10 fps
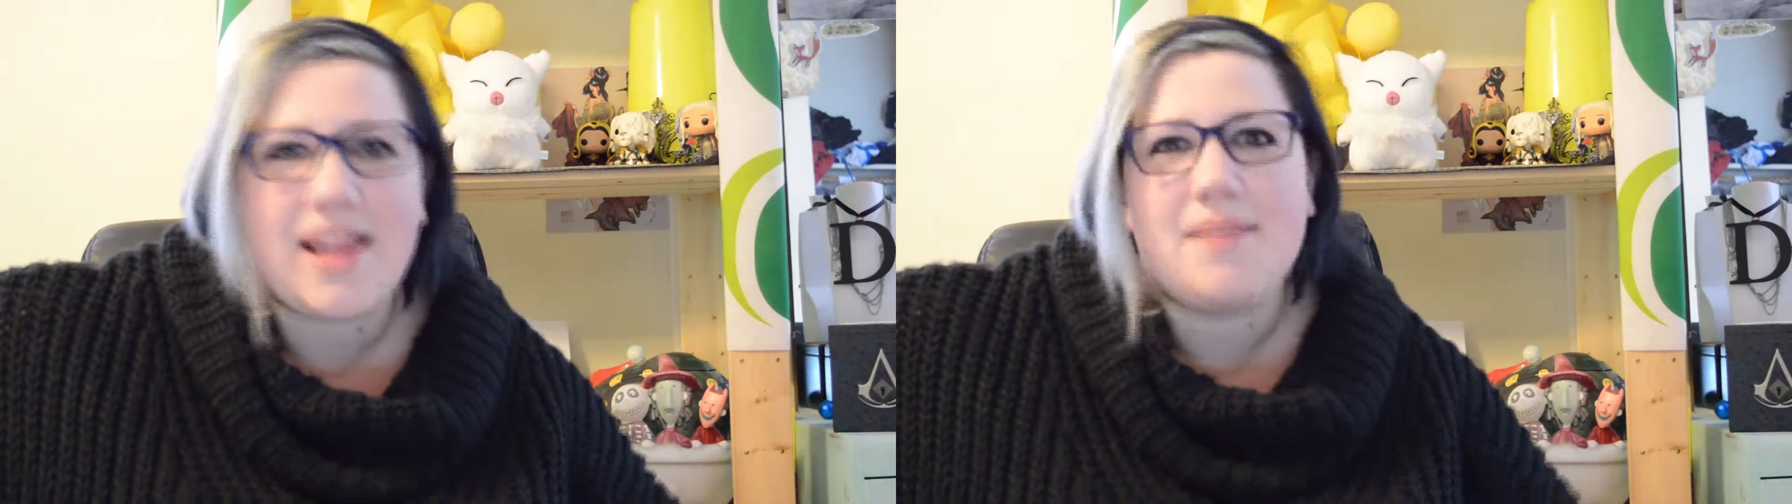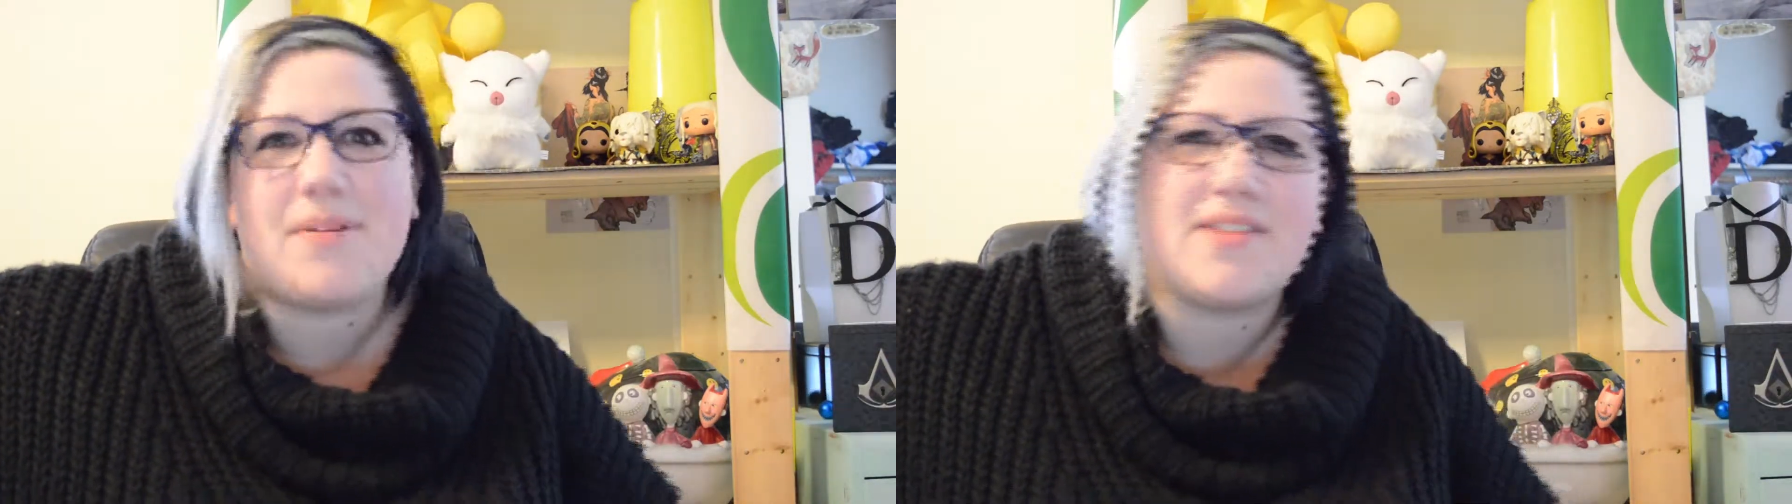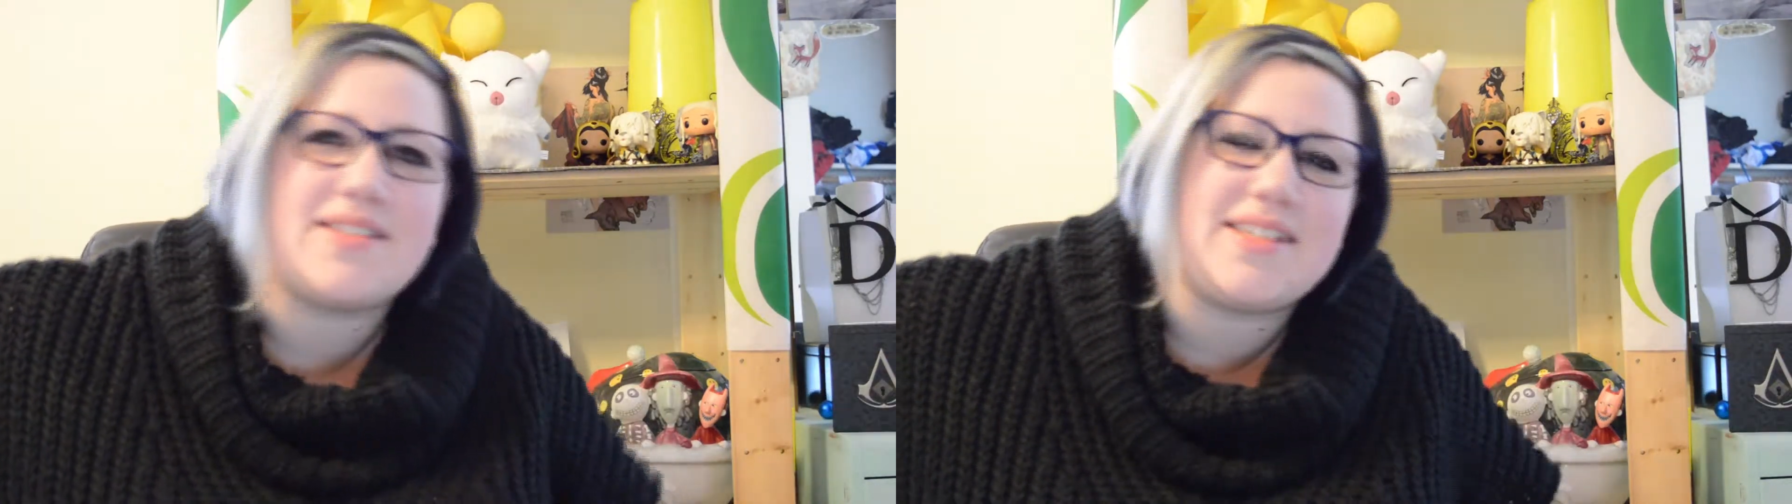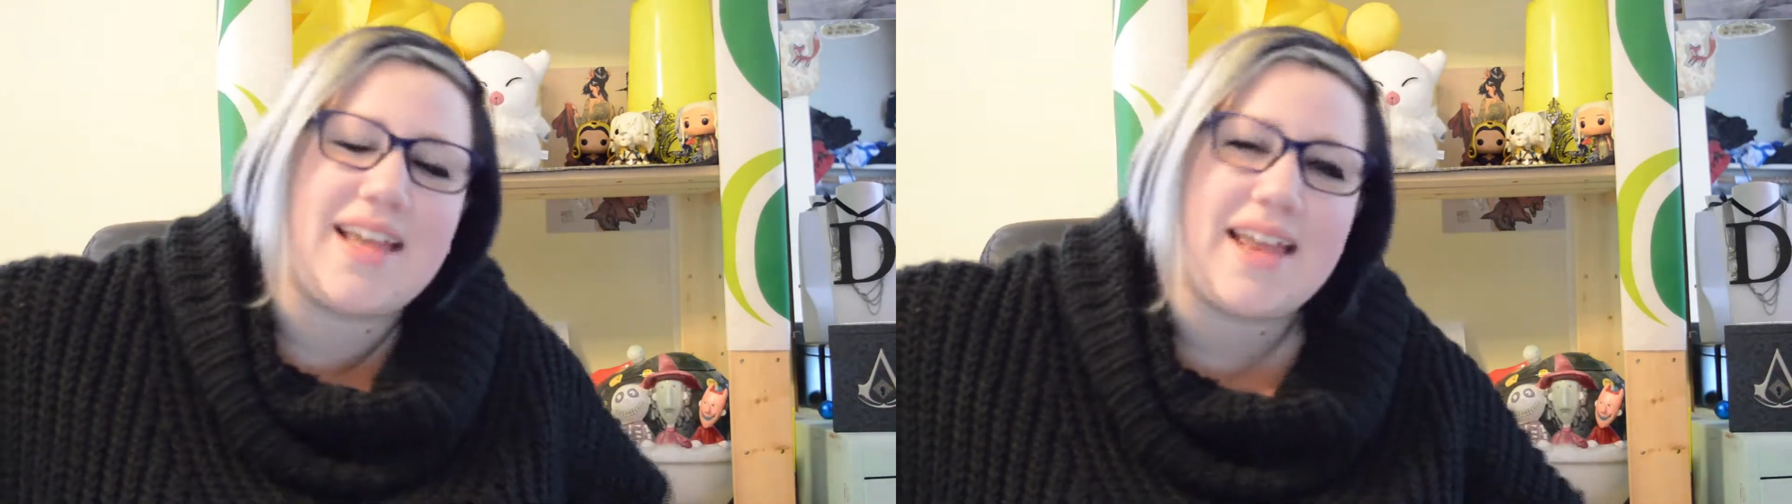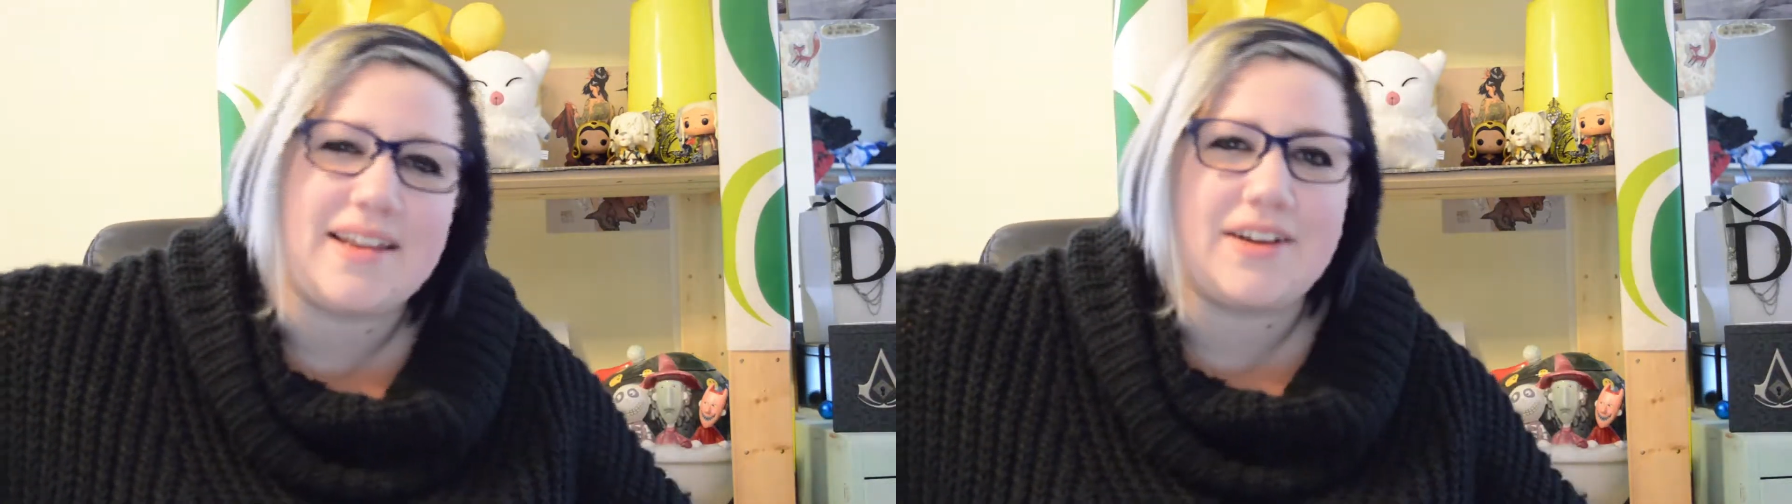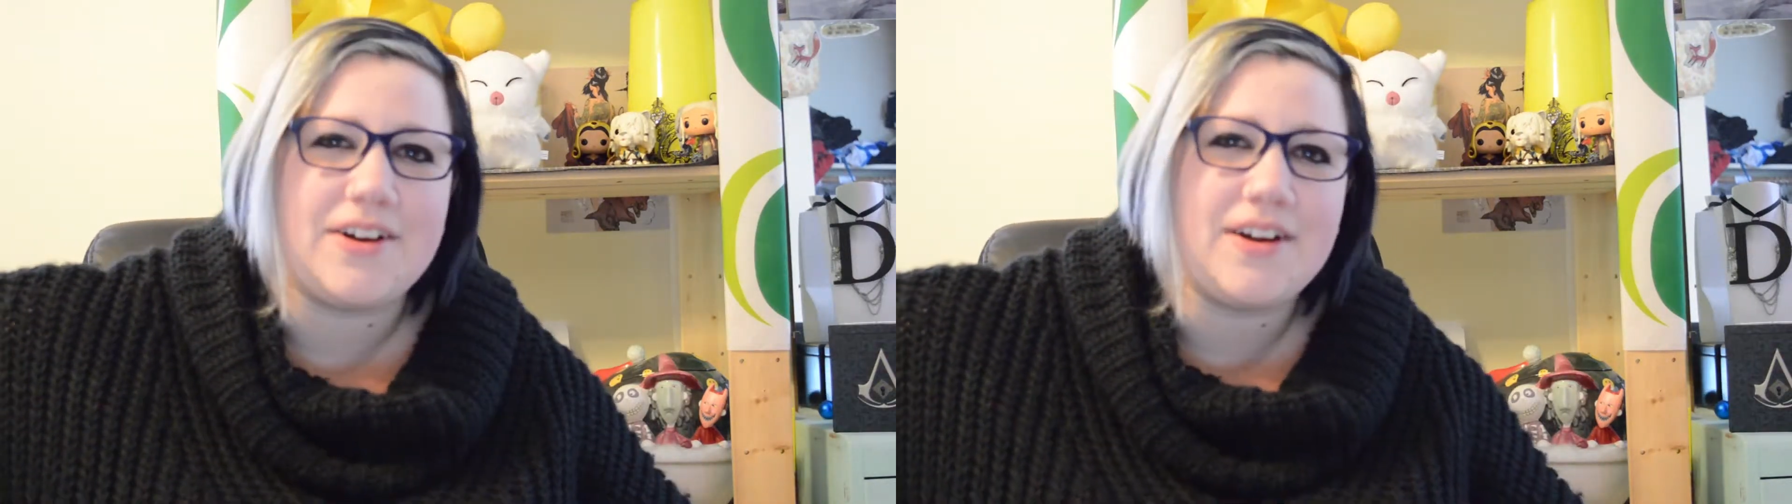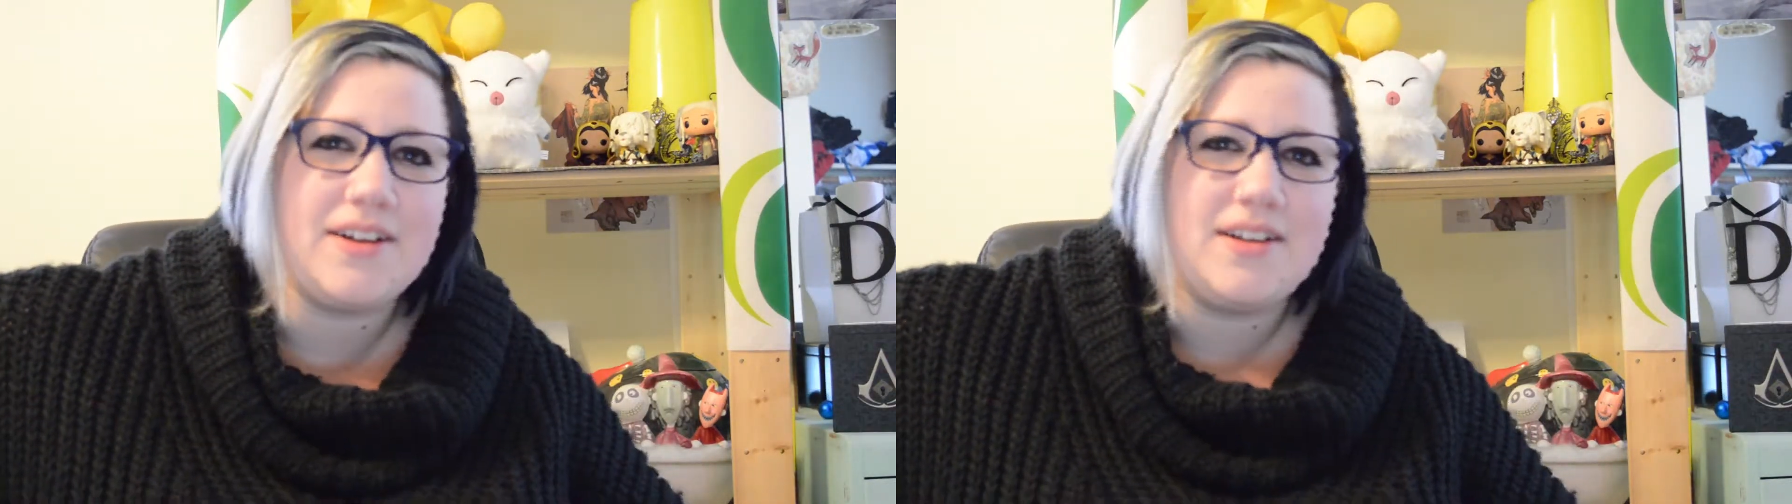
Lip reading: 8 months to get here.